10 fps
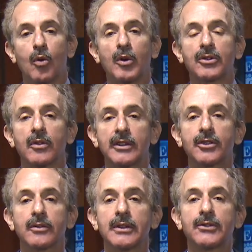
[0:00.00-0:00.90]
was
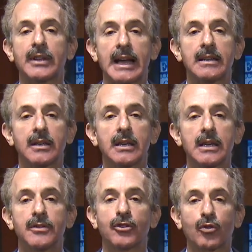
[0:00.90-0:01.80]
allegedly standing
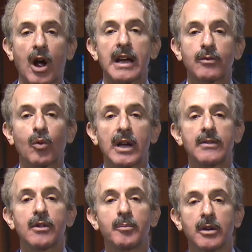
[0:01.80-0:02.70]
in the driveway
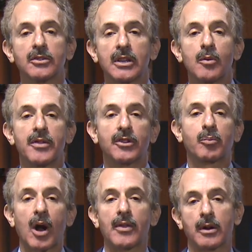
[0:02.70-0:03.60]
of the building with his
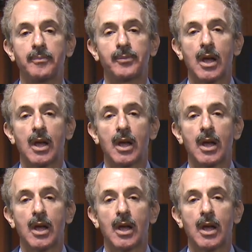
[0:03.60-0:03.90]
brother,